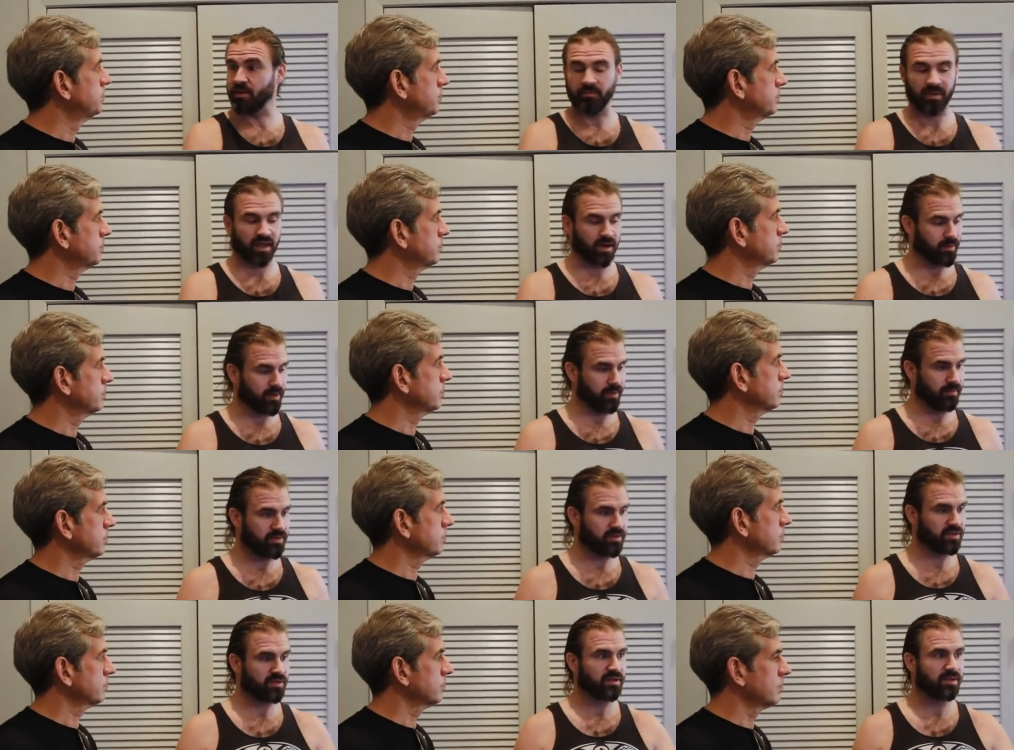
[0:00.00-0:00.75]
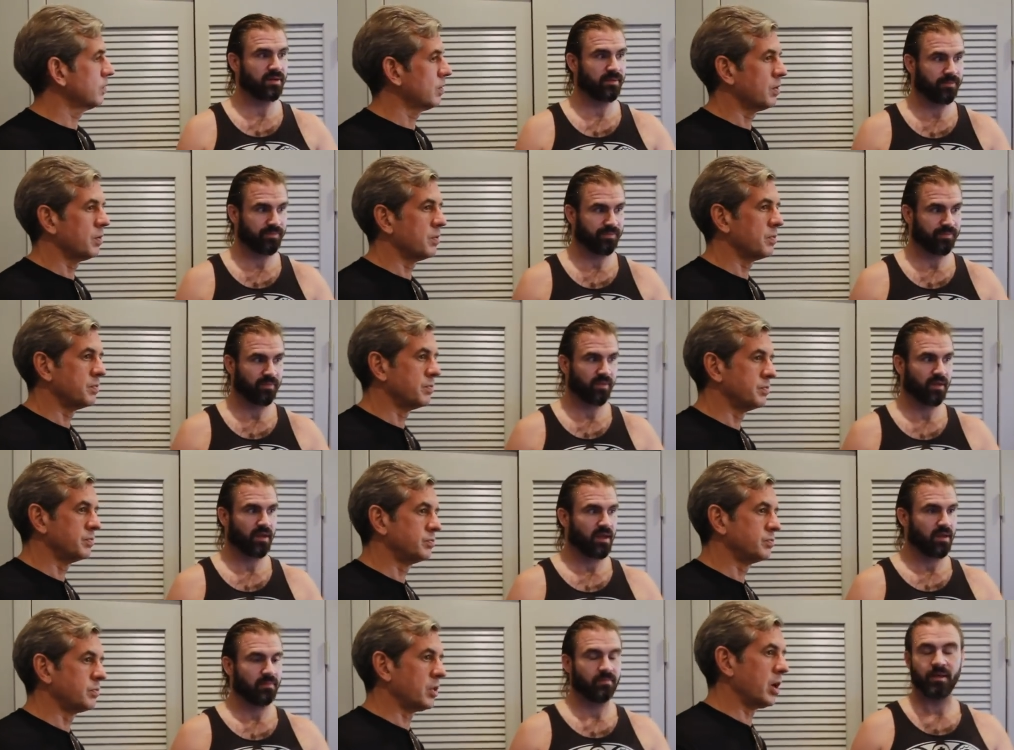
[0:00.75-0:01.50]
Speaker 1: on traditional markets
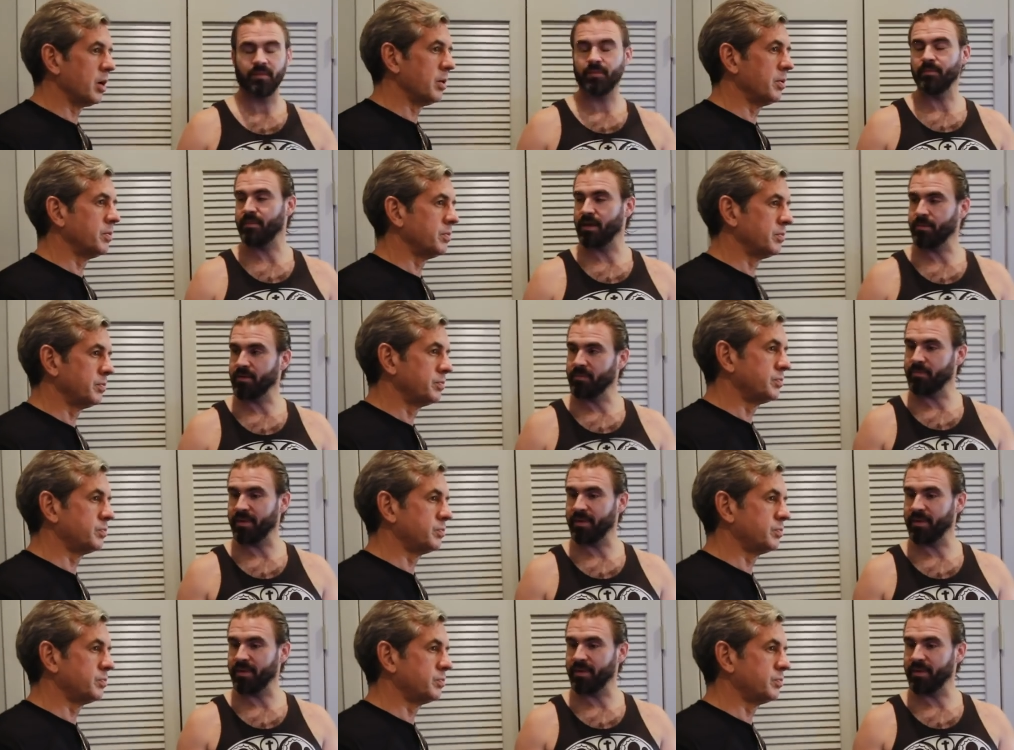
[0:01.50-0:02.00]
compared to